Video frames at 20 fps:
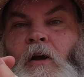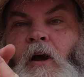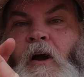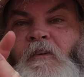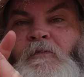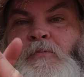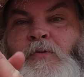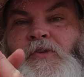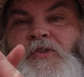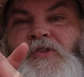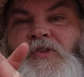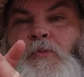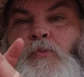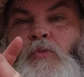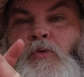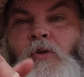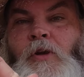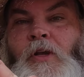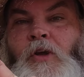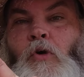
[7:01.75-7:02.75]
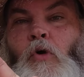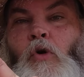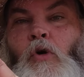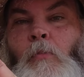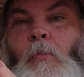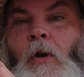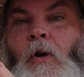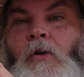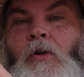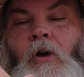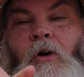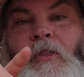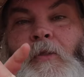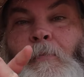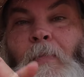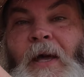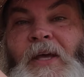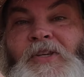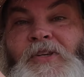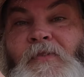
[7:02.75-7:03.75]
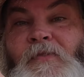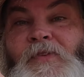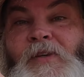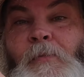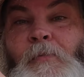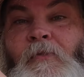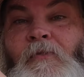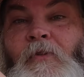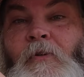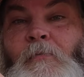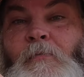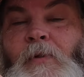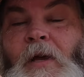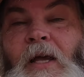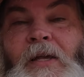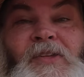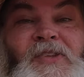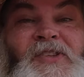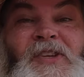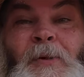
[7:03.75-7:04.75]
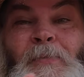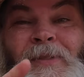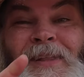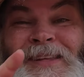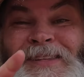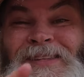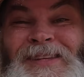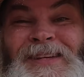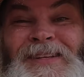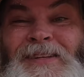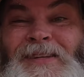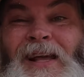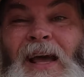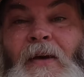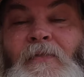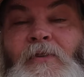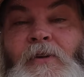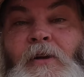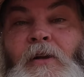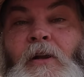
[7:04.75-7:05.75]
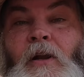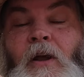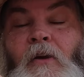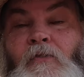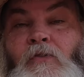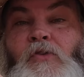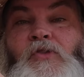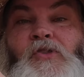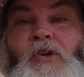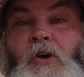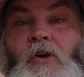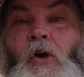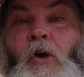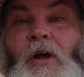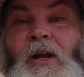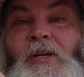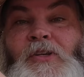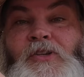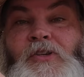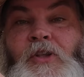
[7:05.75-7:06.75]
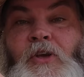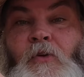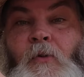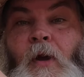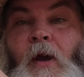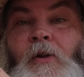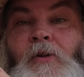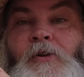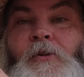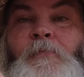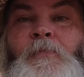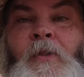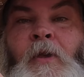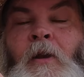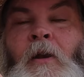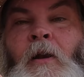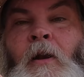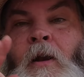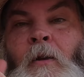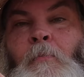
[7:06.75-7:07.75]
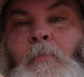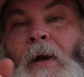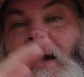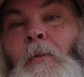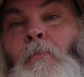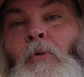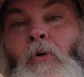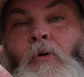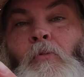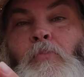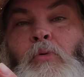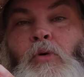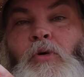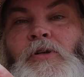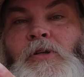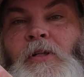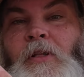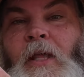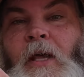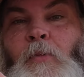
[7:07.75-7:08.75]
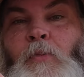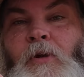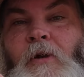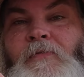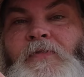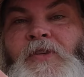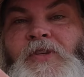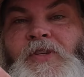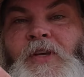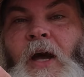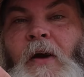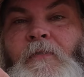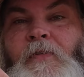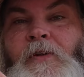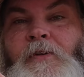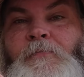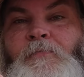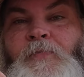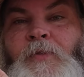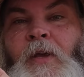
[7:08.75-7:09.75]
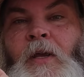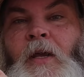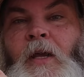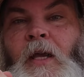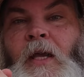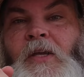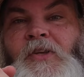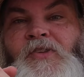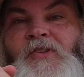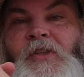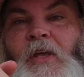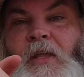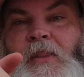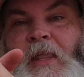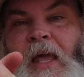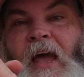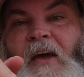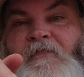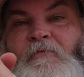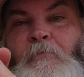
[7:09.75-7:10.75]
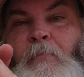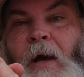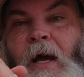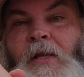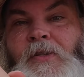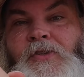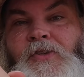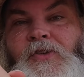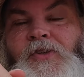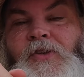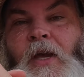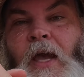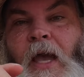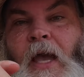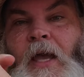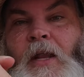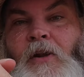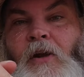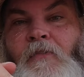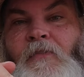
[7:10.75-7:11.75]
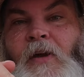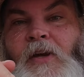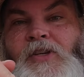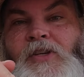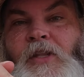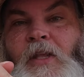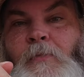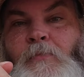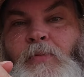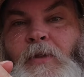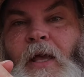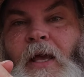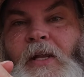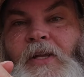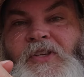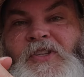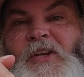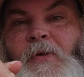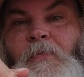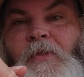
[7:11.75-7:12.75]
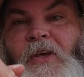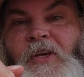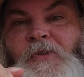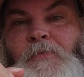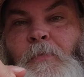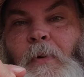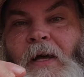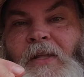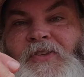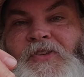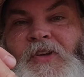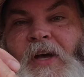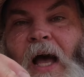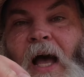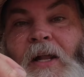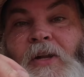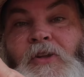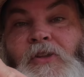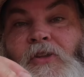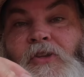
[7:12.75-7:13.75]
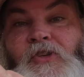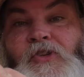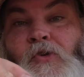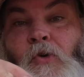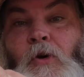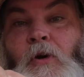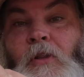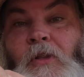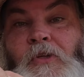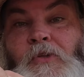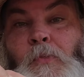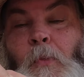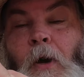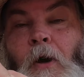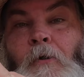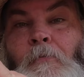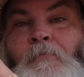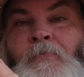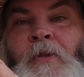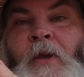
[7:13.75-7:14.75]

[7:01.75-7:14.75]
I've put some rooting hormone on the base of some of them, and some that didn't have it have also gone into the ground. But more importantly, what I've discovered is that they have buds, and I've actually planted some of those buds under the soil as well.